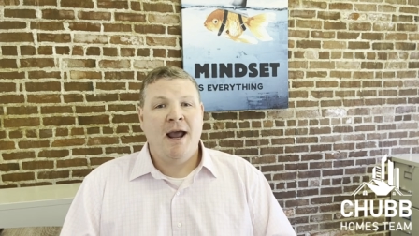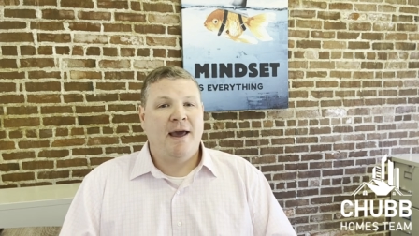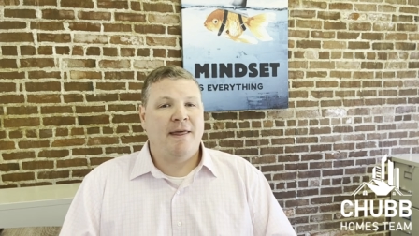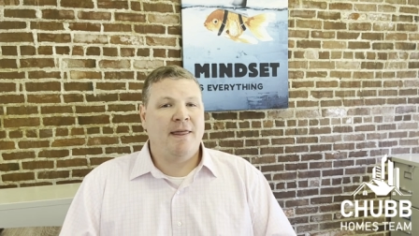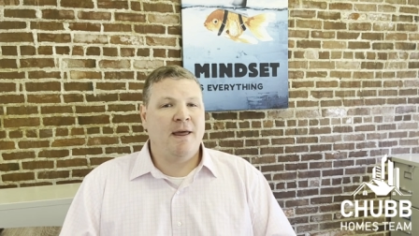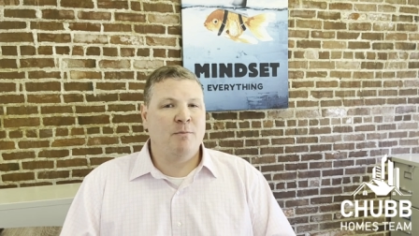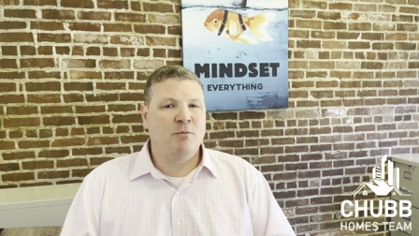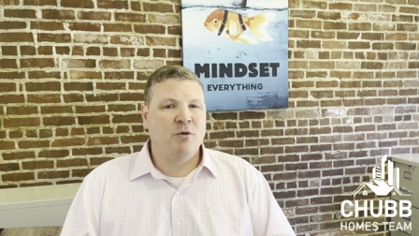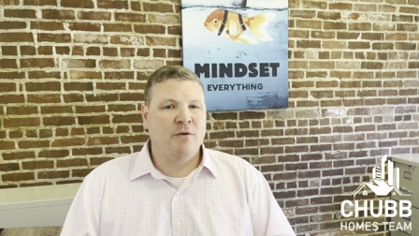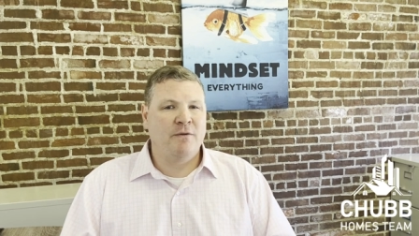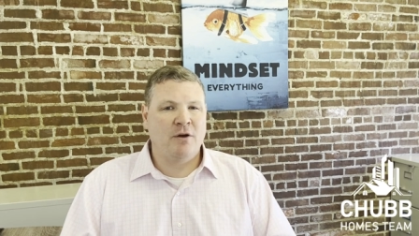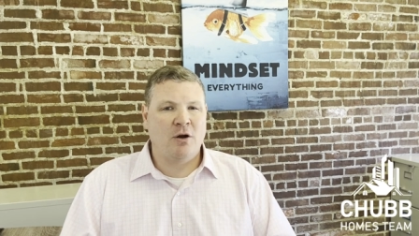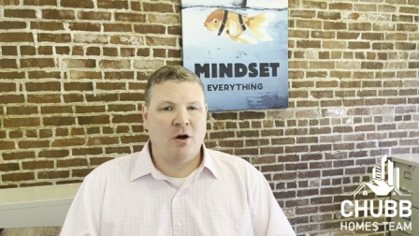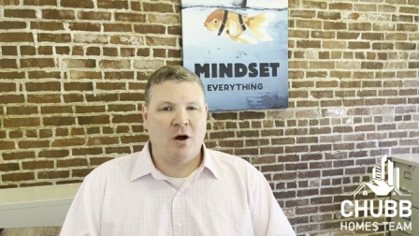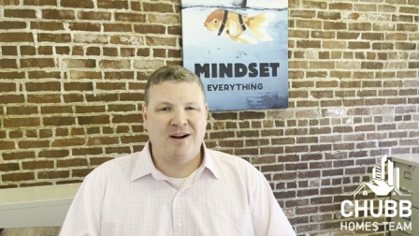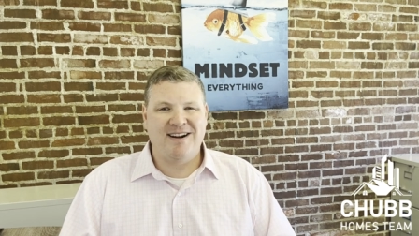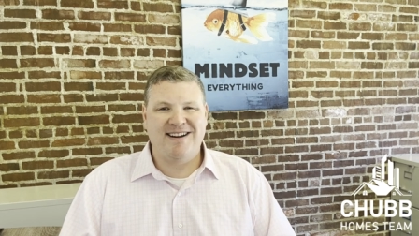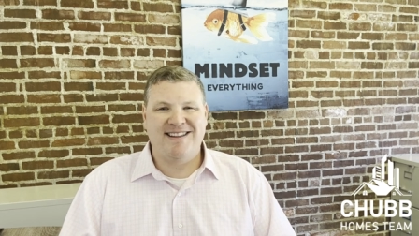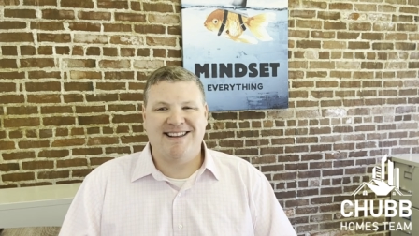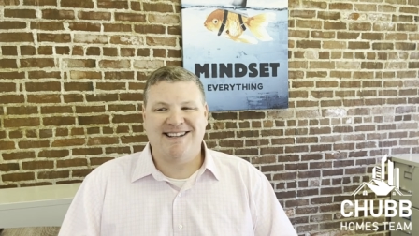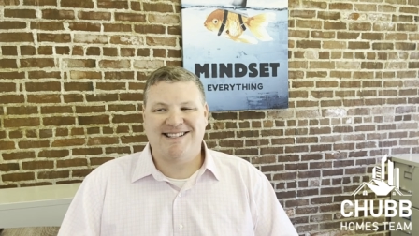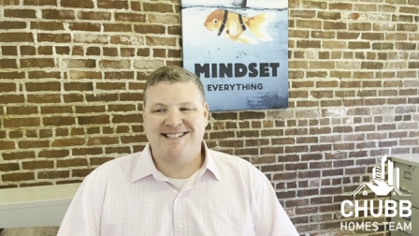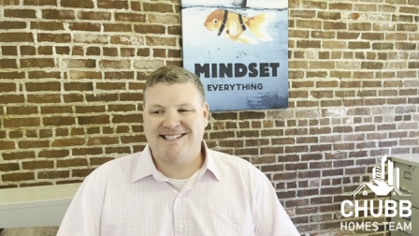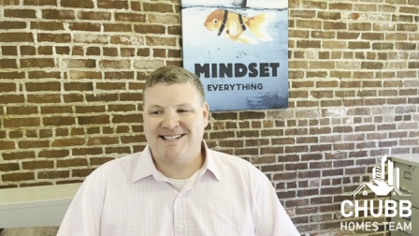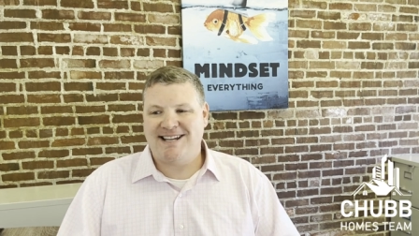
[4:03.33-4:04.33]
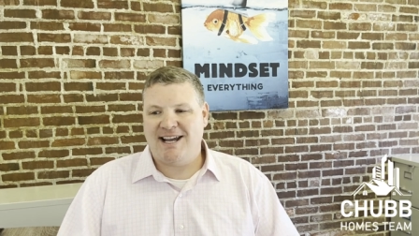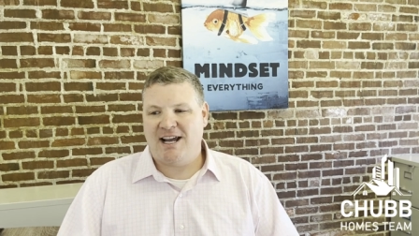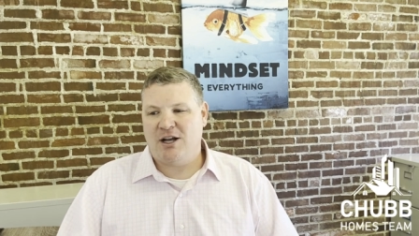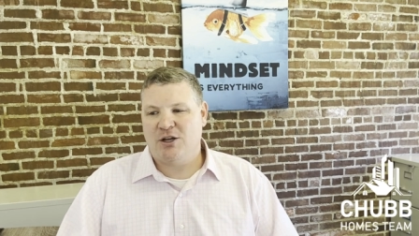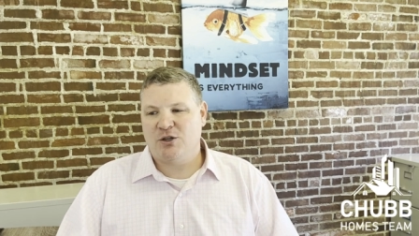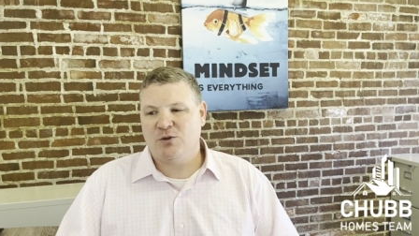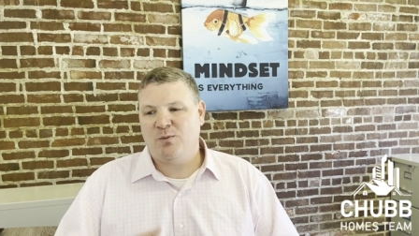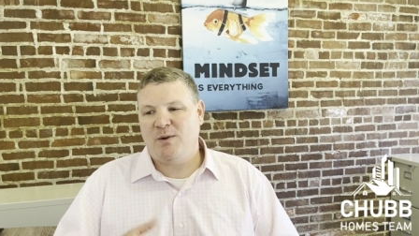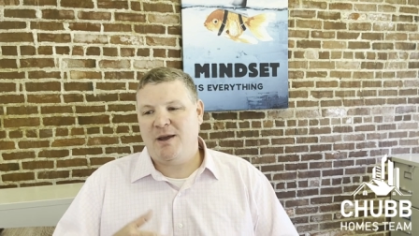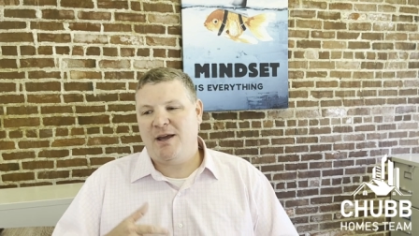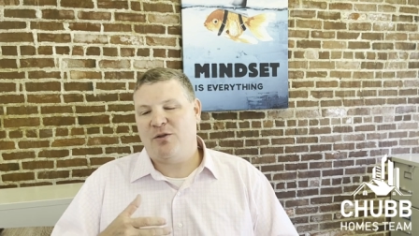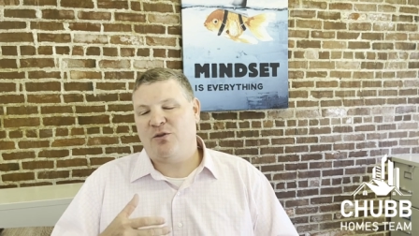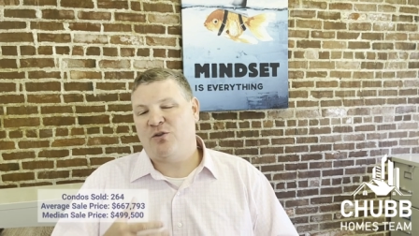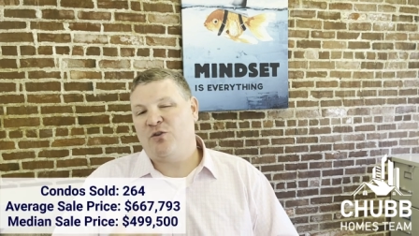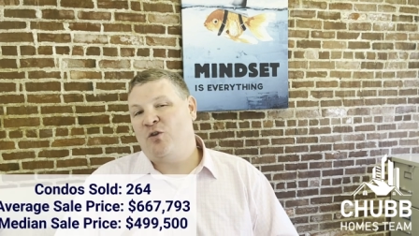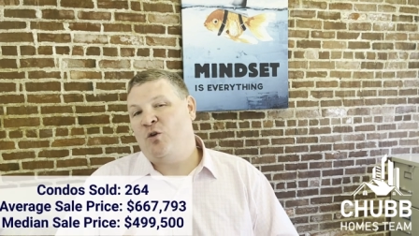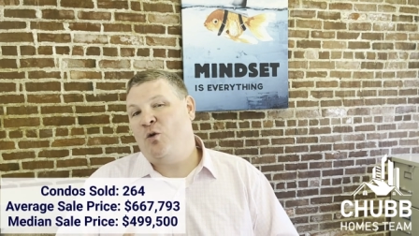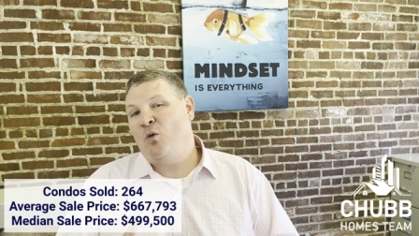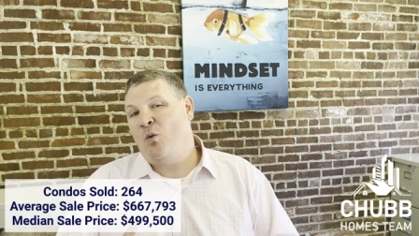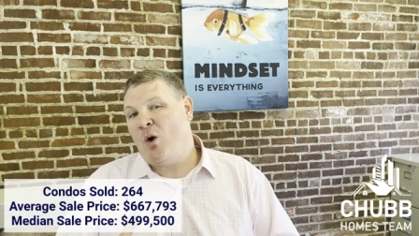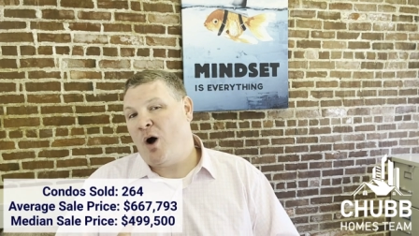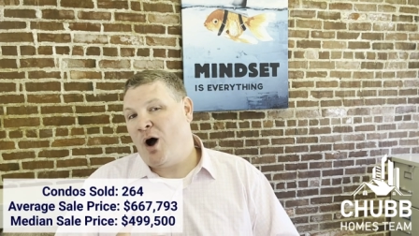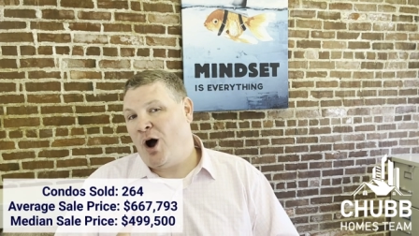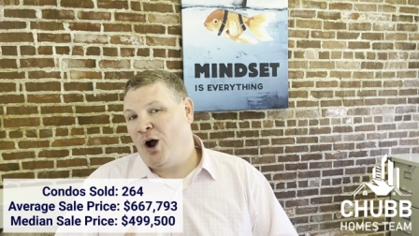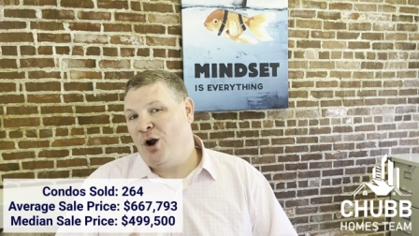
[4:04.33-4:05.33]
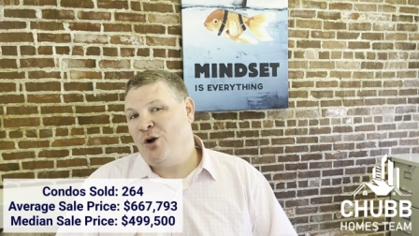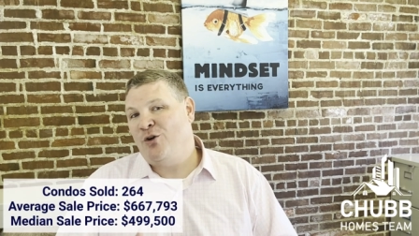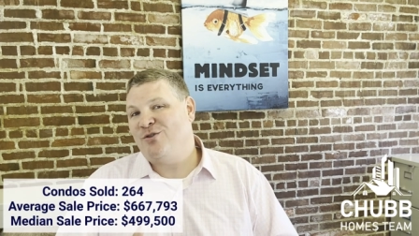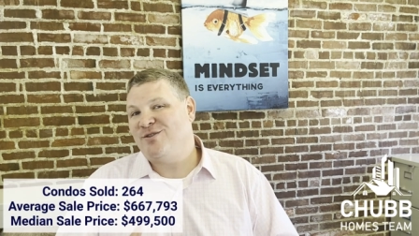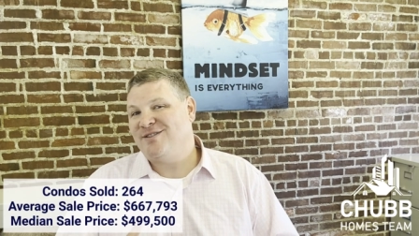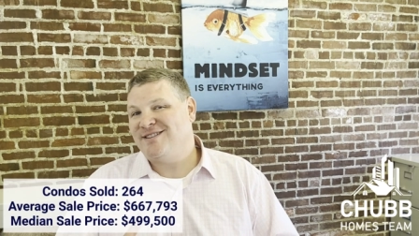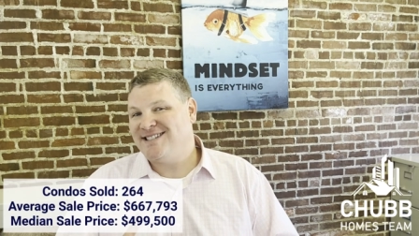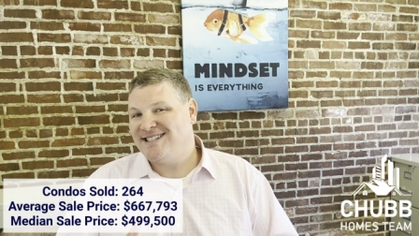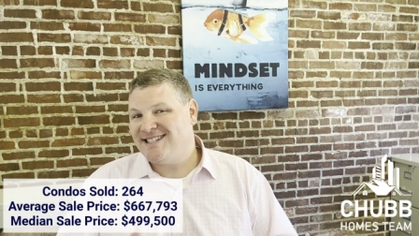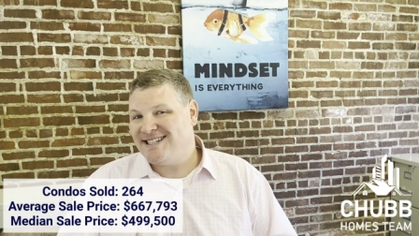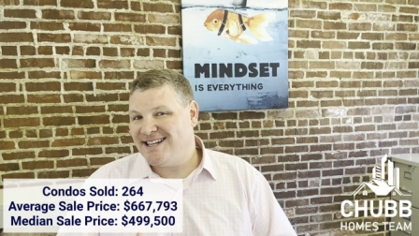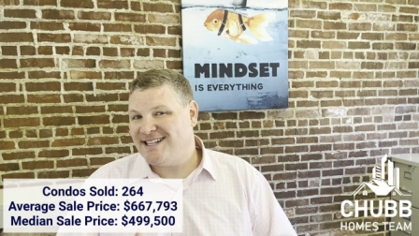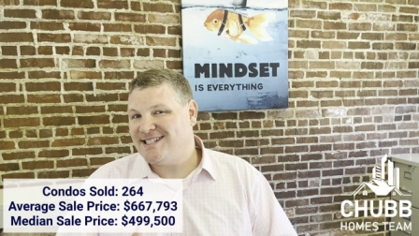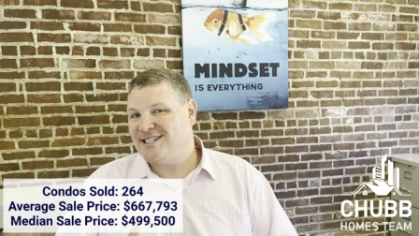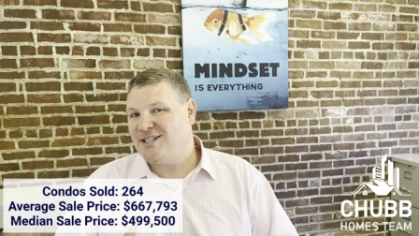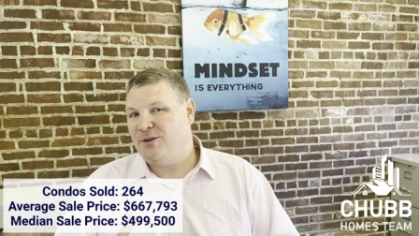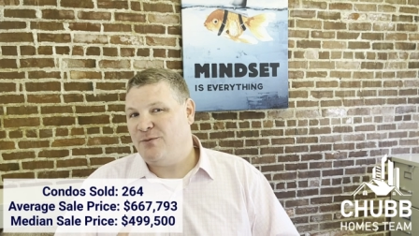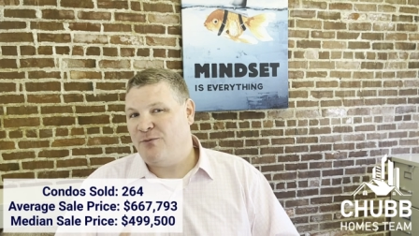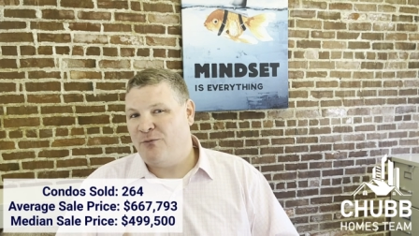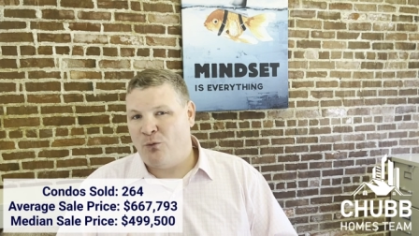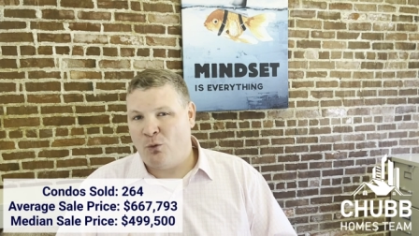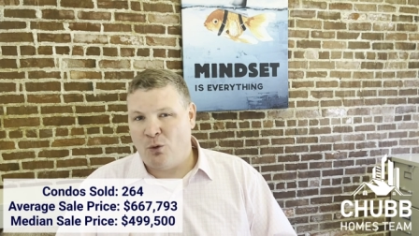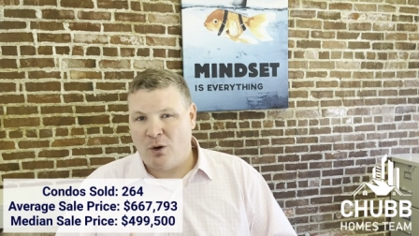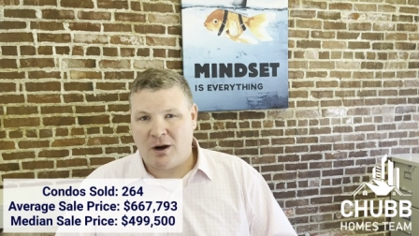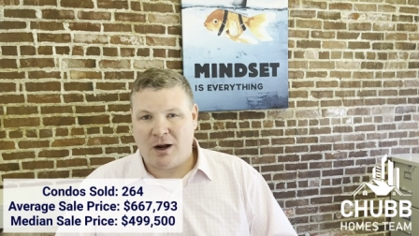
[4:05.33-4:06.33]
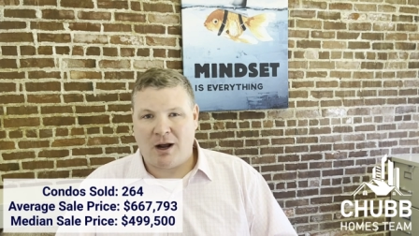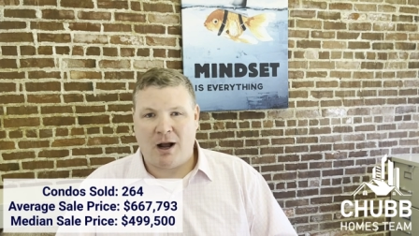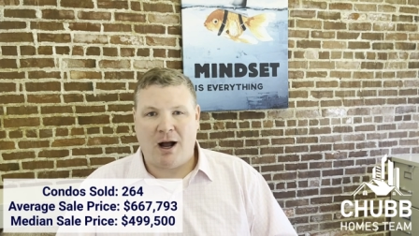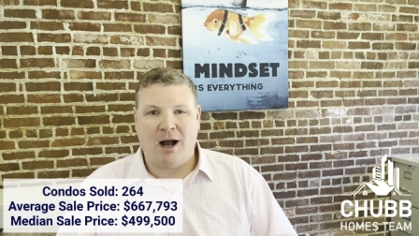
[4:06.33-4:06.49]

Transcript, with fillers: And then moving on to the sales, we had 264